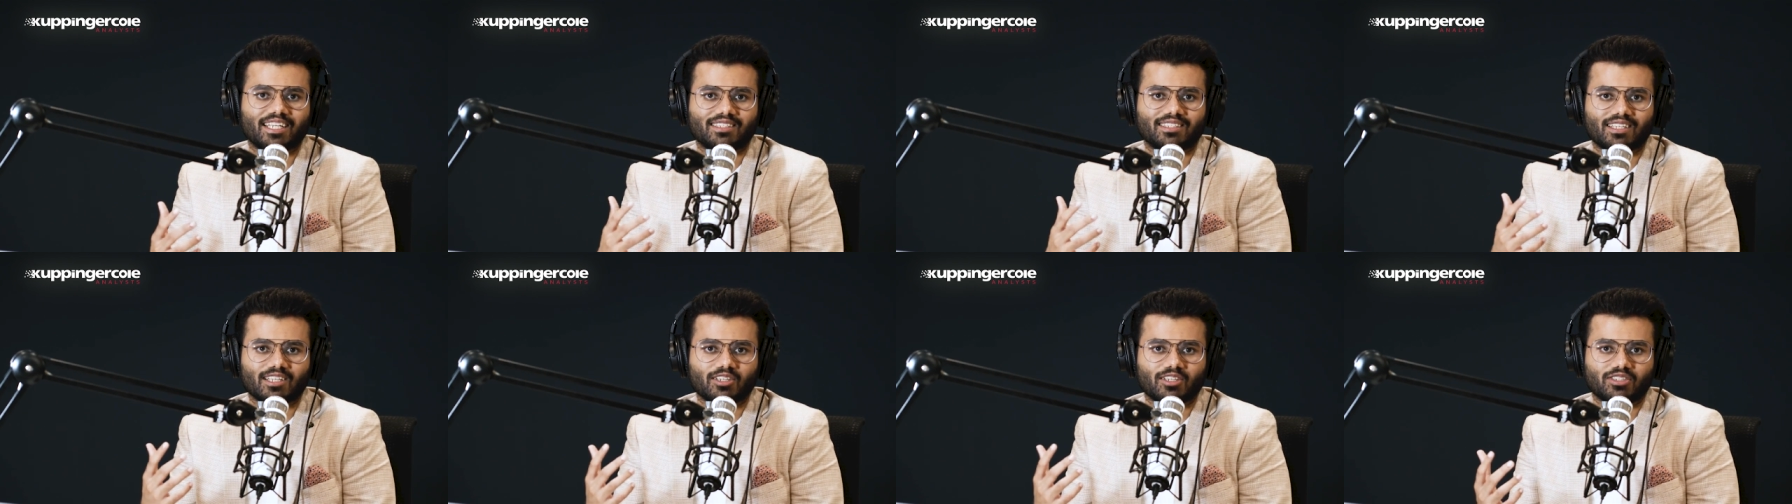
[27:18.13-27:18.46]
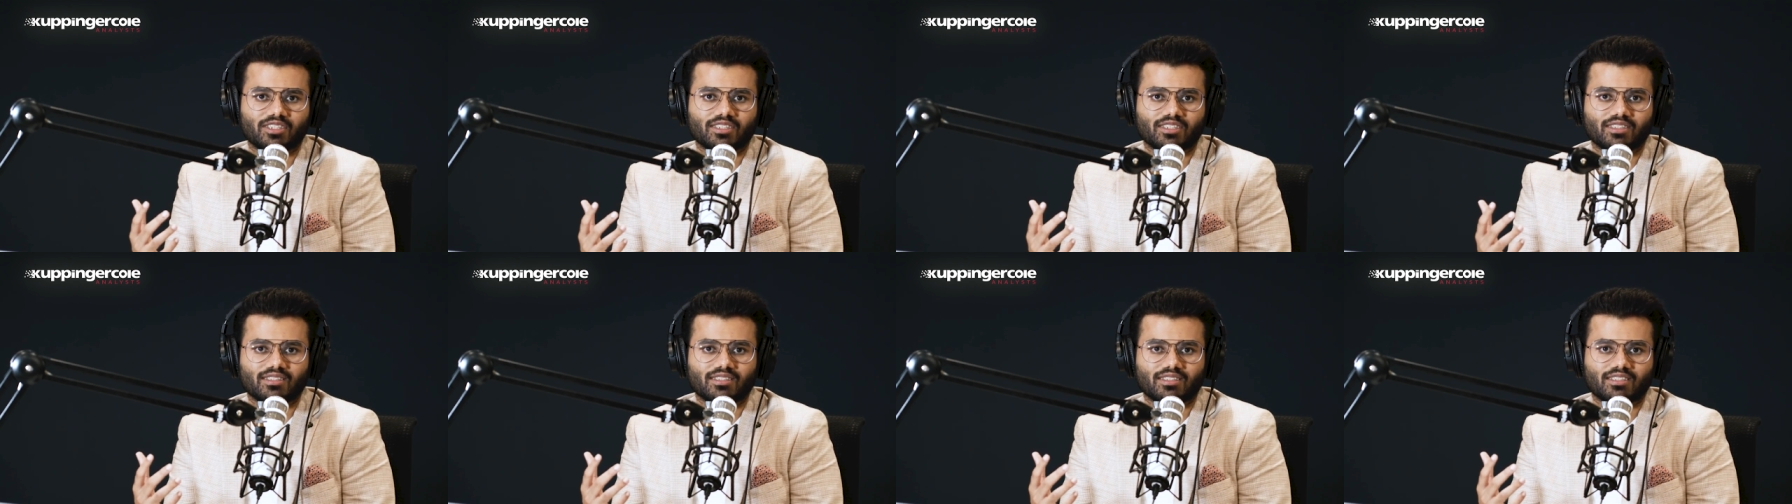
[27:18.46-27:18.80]

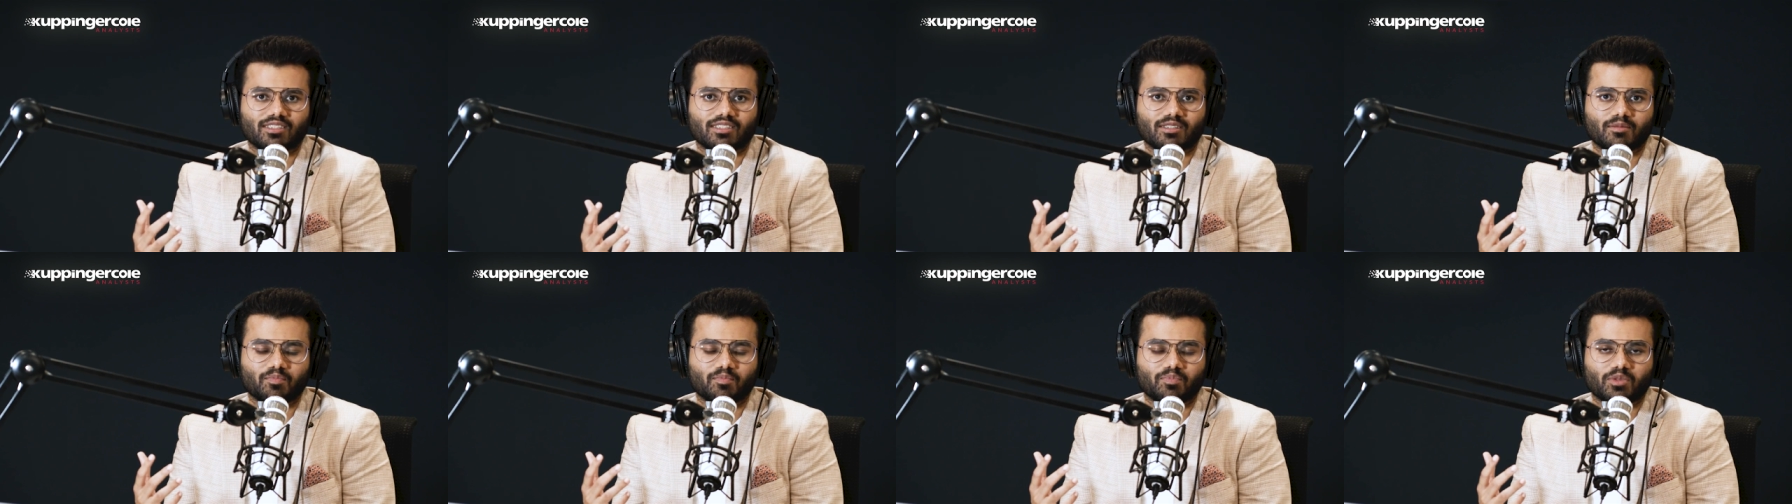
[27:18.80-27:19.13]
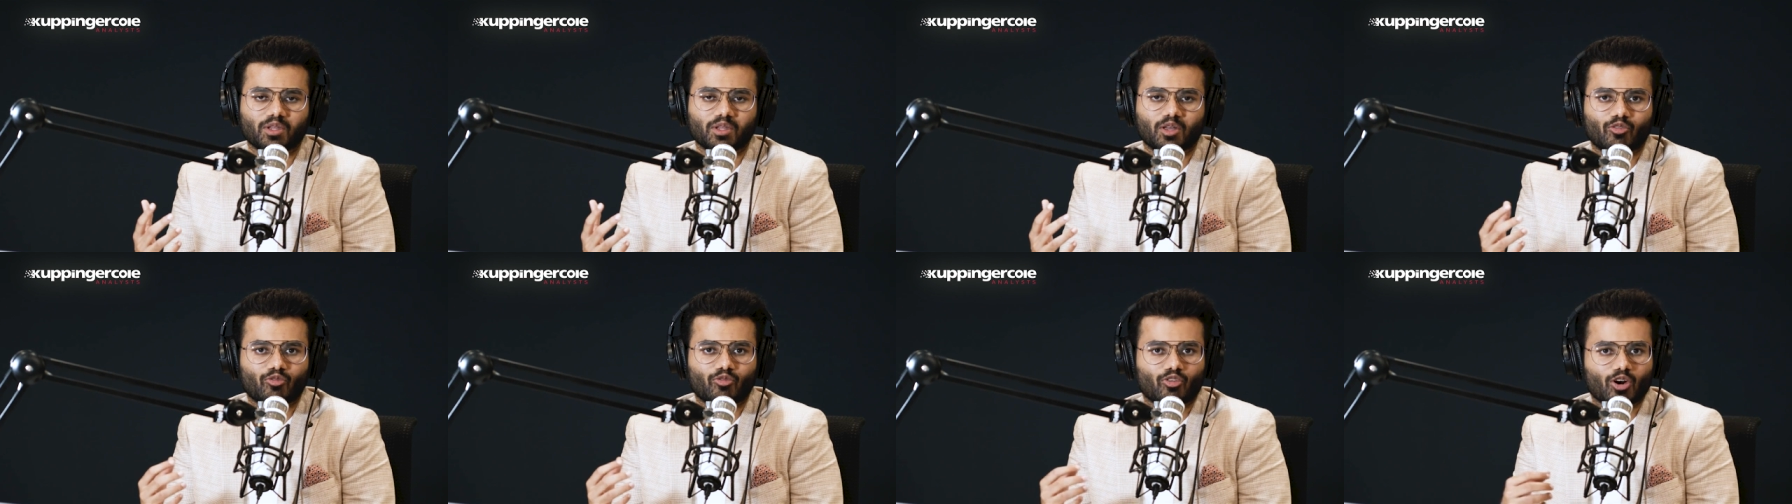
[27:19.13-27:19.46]
solutions
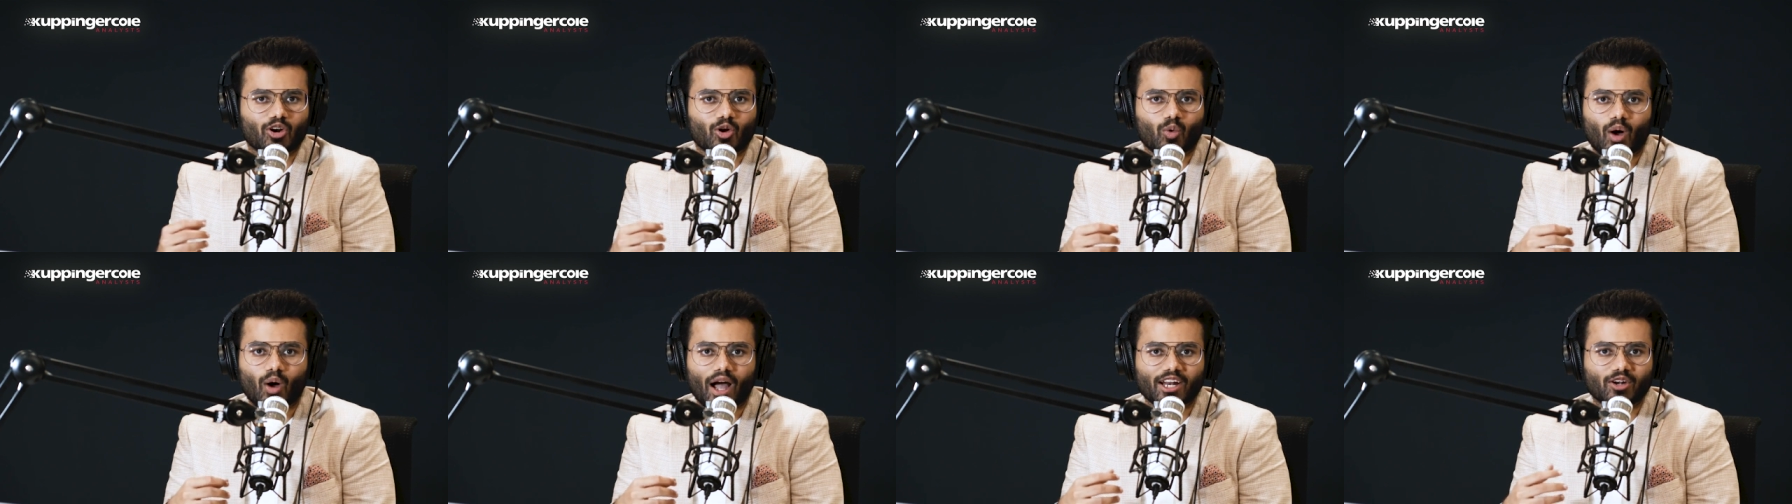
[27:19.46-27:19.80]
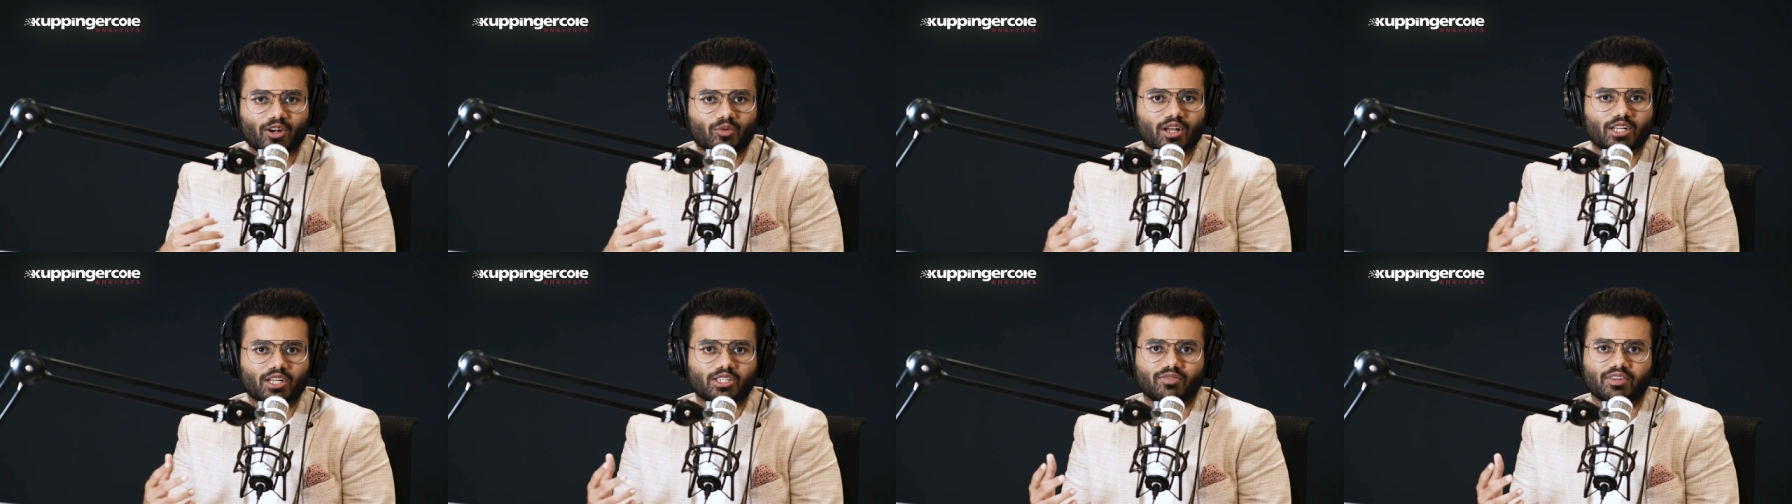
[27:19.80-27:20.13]
for a wide
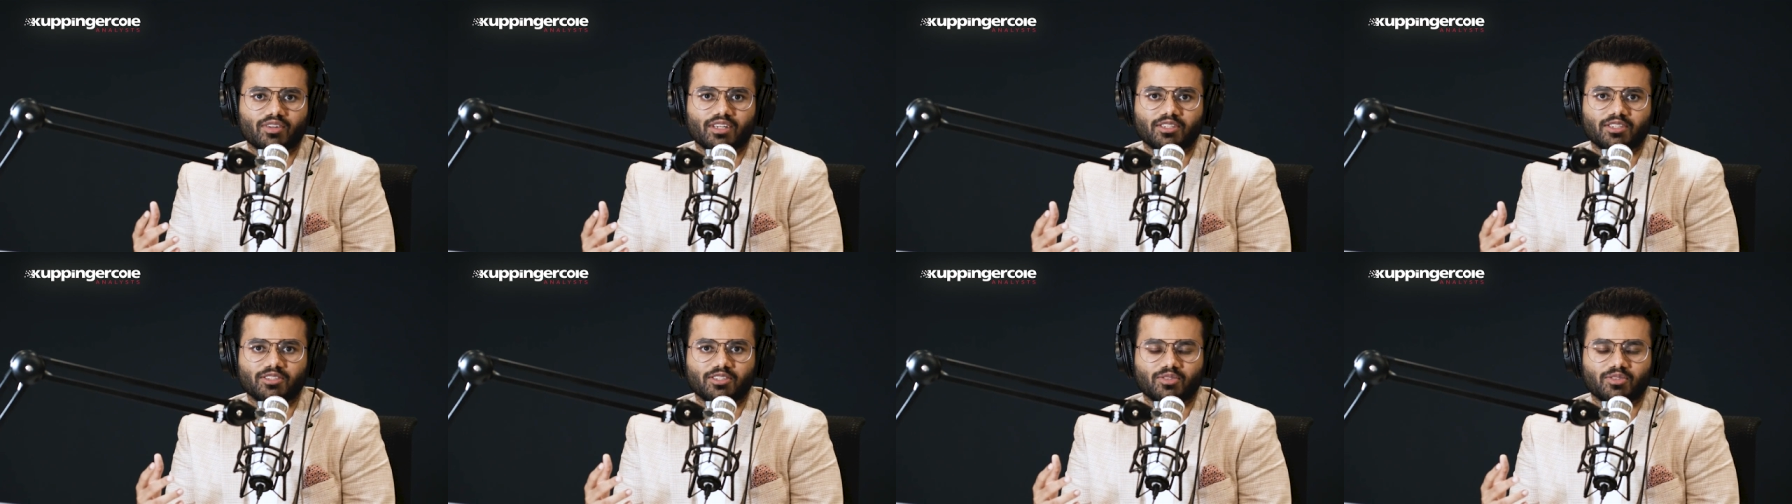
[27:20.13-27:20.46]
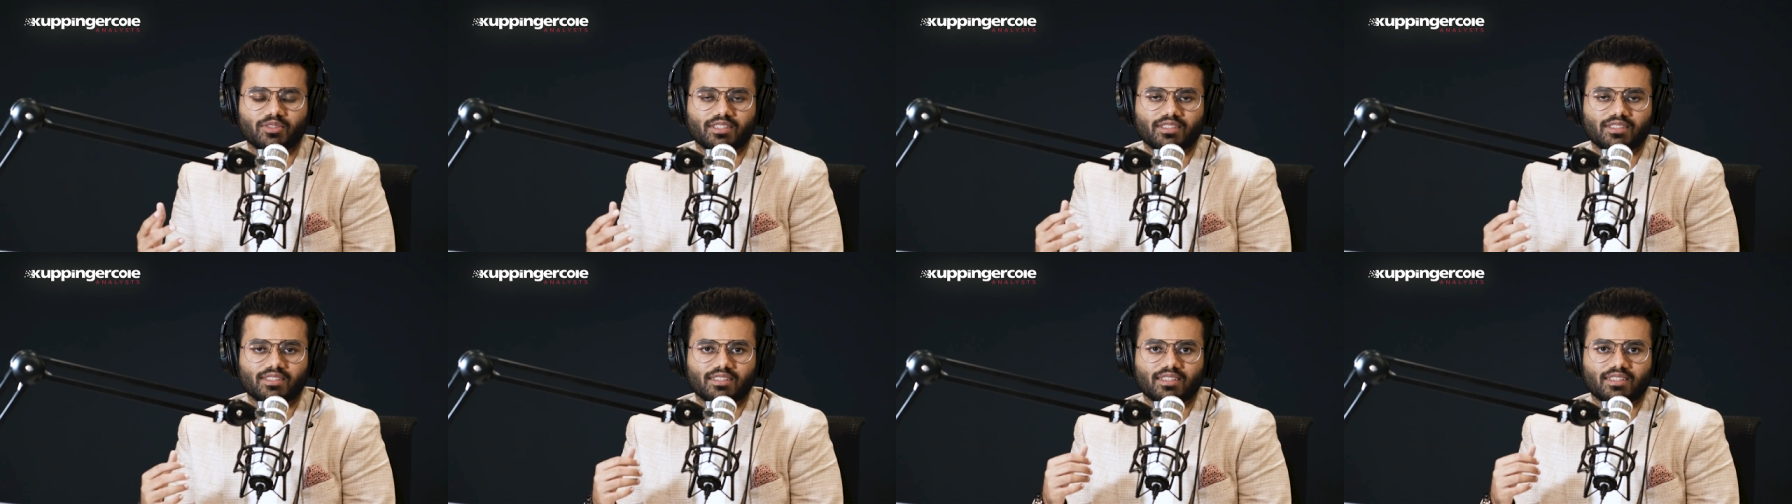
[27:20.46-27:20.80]
range of
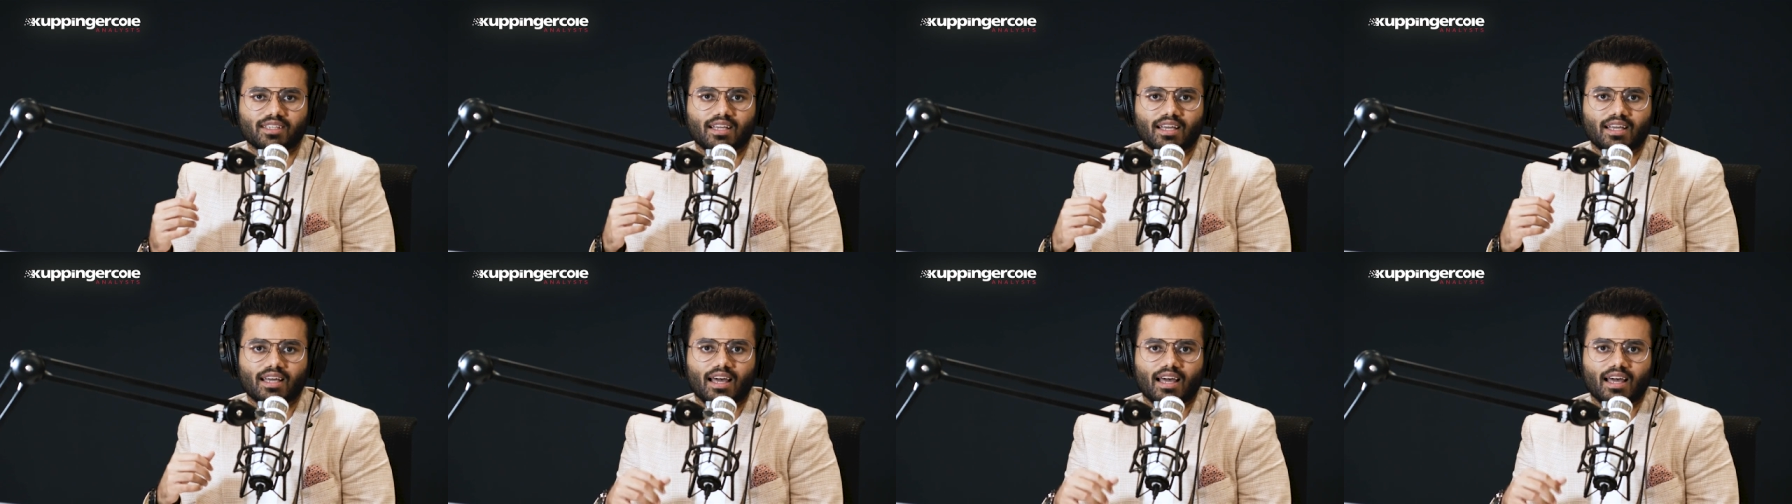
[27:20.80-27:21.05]
industries.